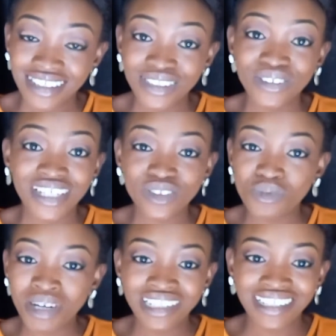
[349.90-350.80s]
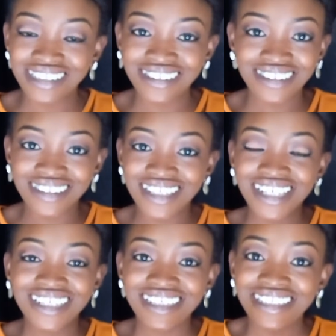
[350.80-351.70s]
They will tell the woman that, see,
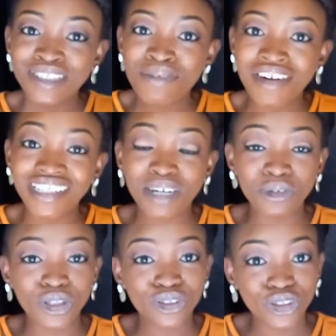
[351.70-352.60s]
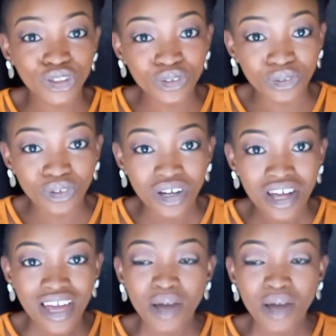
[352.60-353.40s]
in this marriage I will not touch you,